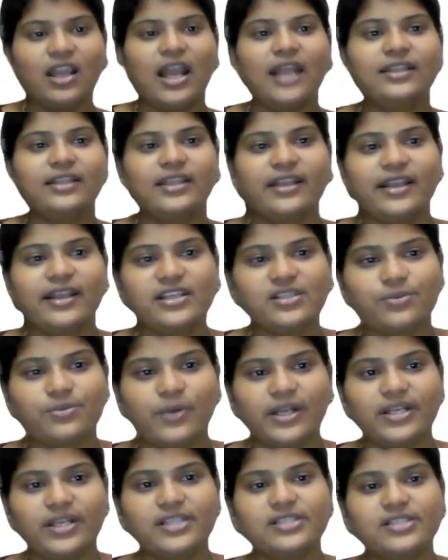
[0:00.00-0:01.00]
And the next
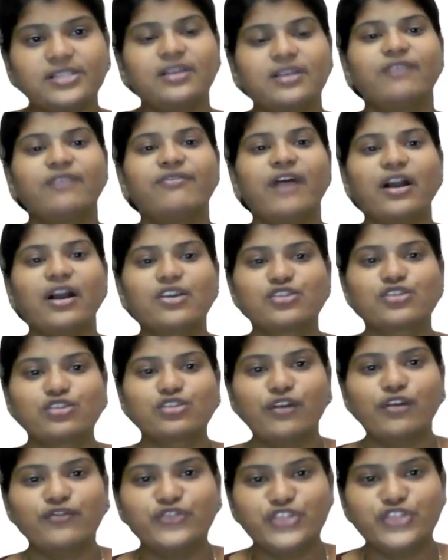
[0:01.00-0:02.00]
one is the function
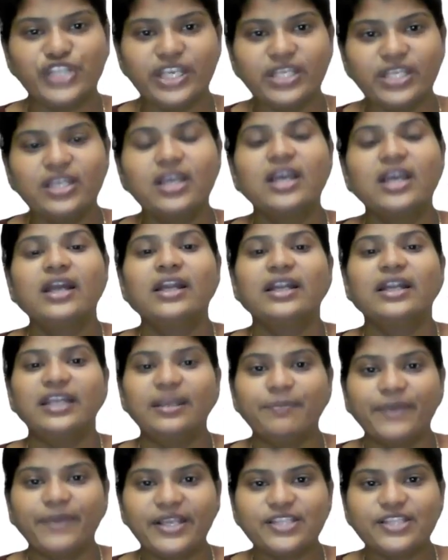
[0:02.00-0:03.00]
of gene
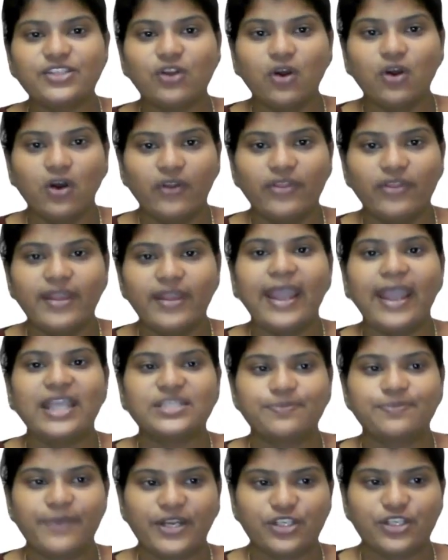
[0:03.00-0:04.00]
depends on the
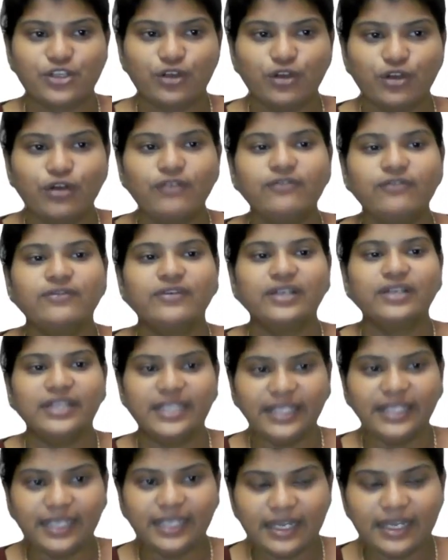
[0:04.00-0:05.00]
expression of
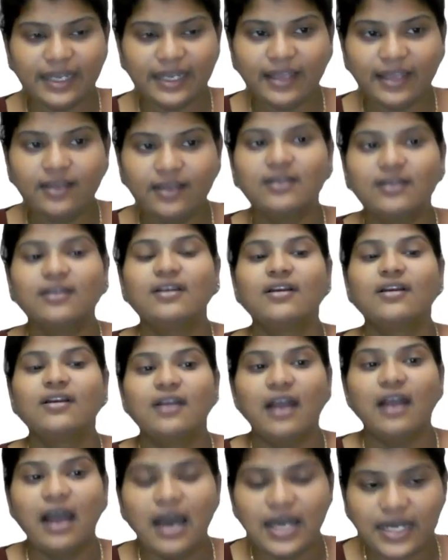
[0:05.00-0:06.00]
DNA,
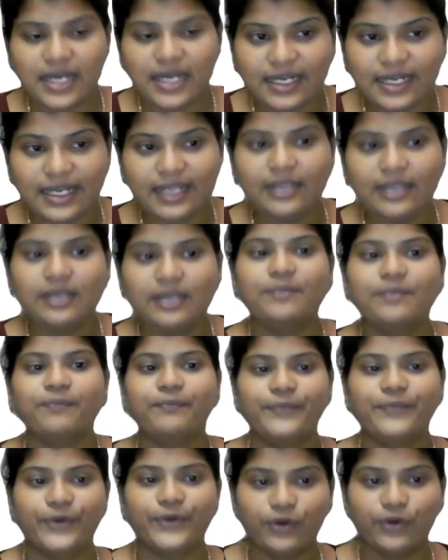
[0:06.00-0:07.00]
RNA,
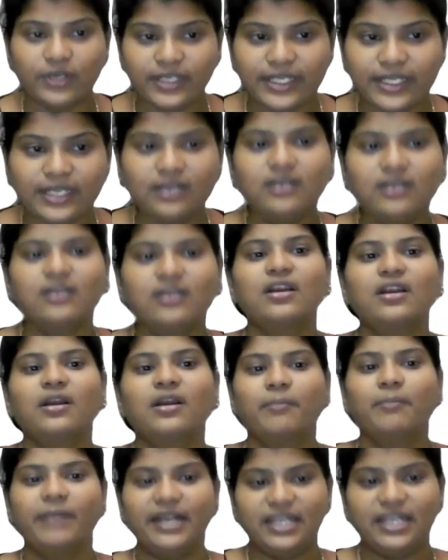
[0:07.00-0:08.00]
protein,
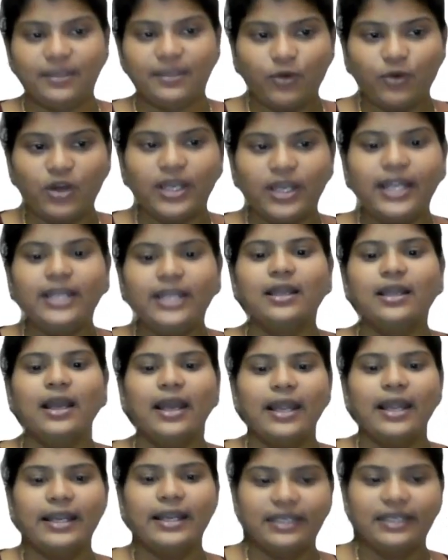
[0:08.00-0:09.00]
metabolite,
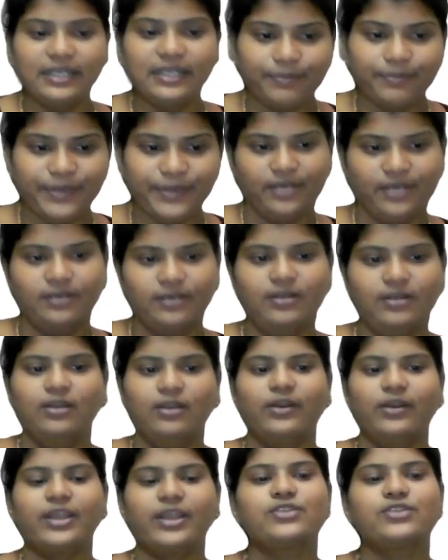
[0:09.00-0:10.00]
and lipid.
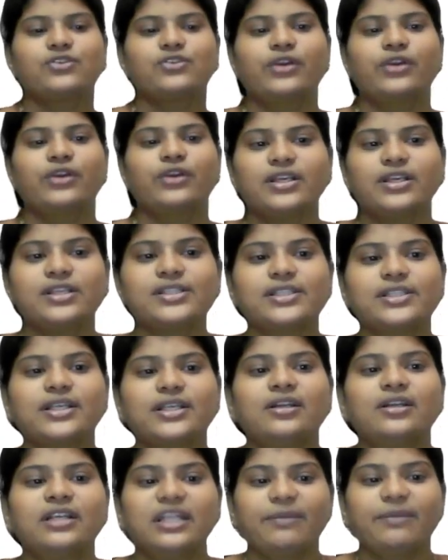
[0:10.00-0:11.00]
Okay, so it is
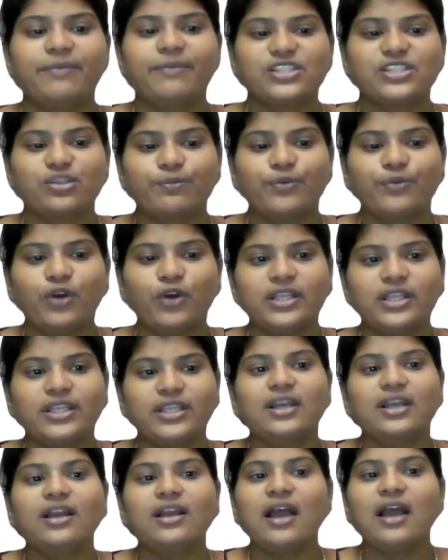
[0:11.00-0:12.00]
depends upon
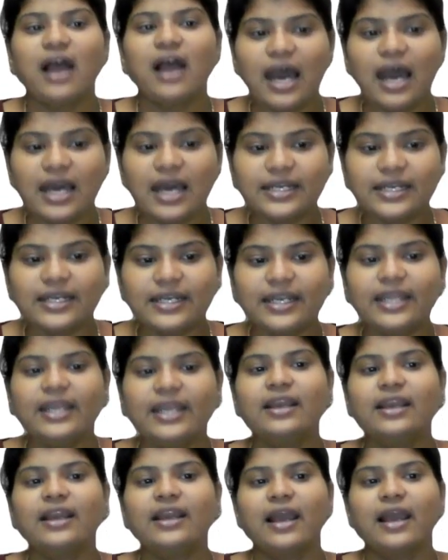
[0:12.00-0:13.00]
the RNA
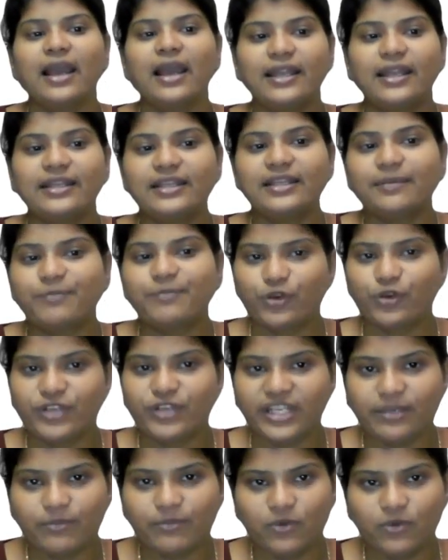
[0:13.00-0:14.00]
and the
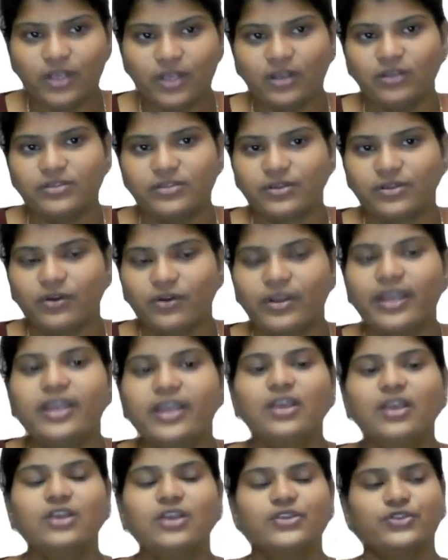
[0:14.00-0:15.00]
protein molecules. Okay,
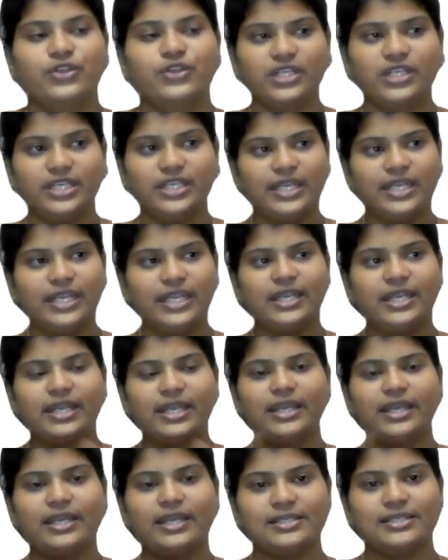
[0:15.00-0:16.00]
so the
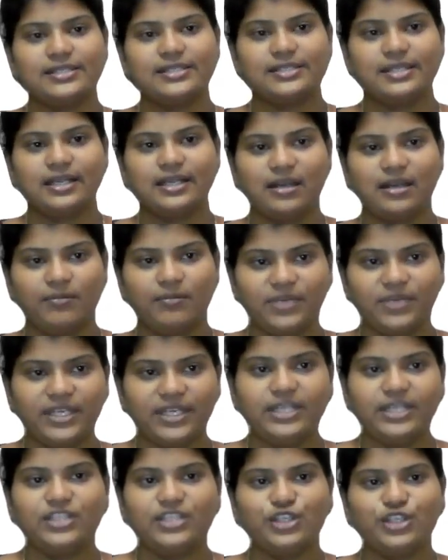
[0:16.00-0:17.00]
DNA is a
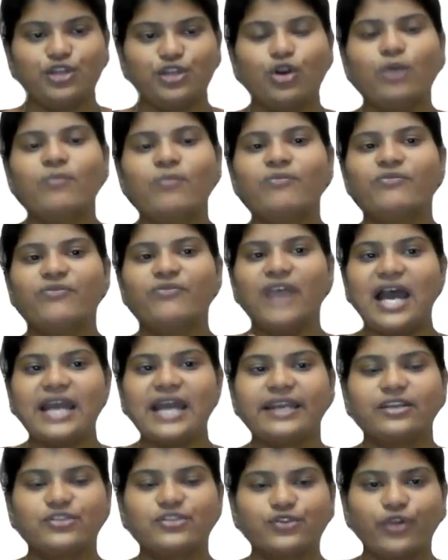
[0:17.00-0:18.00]
complete genome where
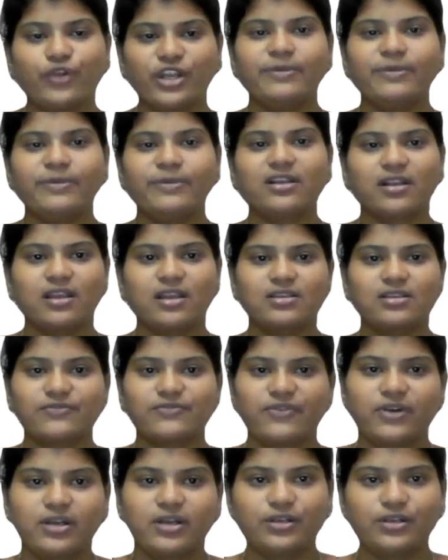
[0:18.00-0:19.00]
it is going to be
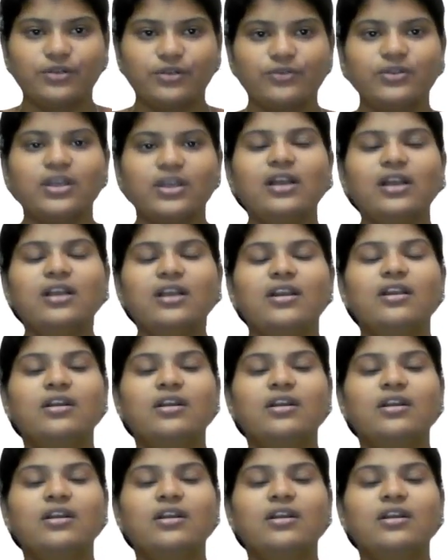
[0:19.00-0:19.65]
transferred to the